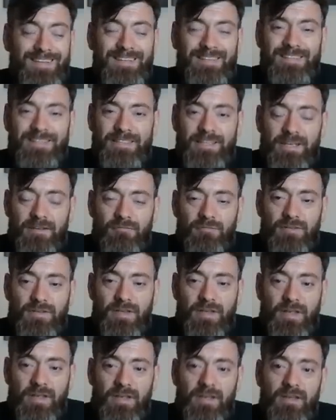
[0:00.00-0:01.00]

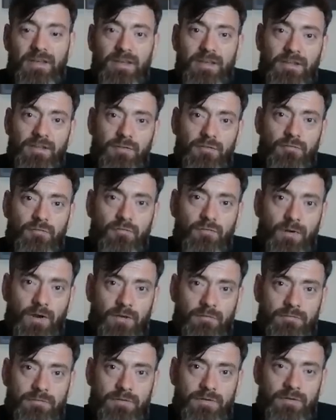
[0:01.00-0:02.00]
Seriously. You go
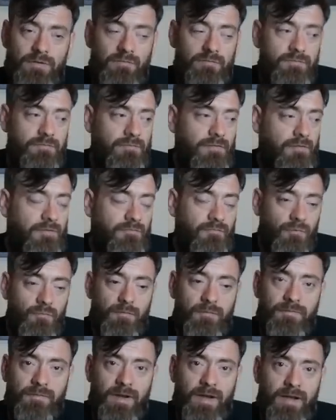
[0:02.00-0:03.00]
out and you
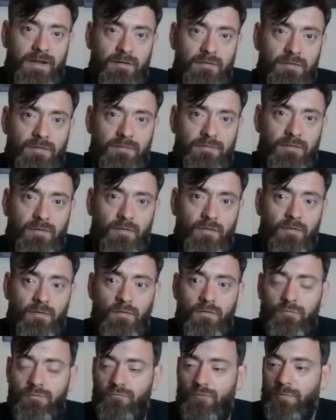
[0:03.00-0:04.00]
throw a fag on the
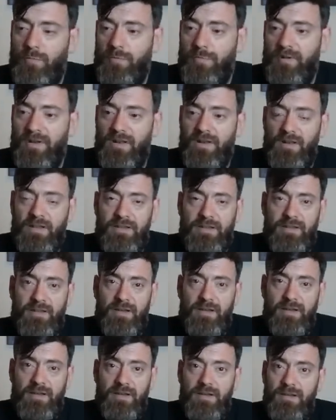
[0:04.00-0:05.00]
floor or drop a bit of
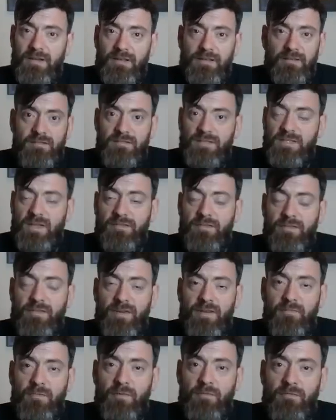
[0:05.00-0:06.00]
litter,
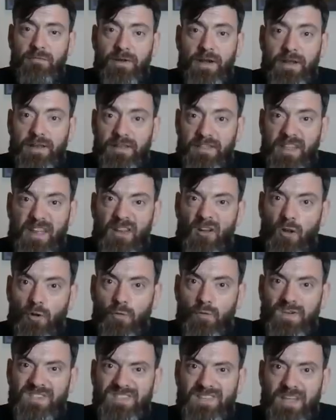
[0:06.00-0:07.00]
£75 fine, they're
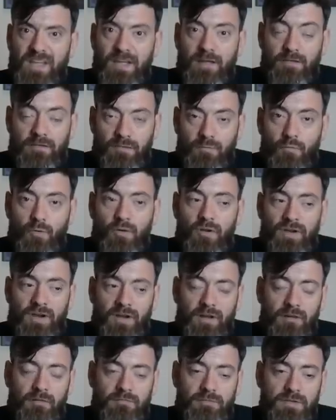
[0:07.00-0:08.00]
always there. You work
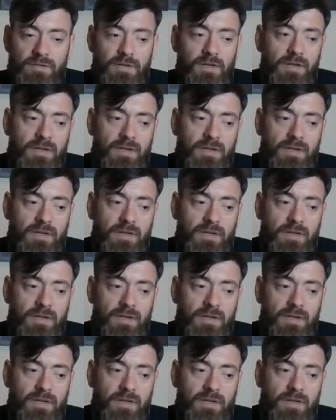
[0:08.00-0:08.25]
that out.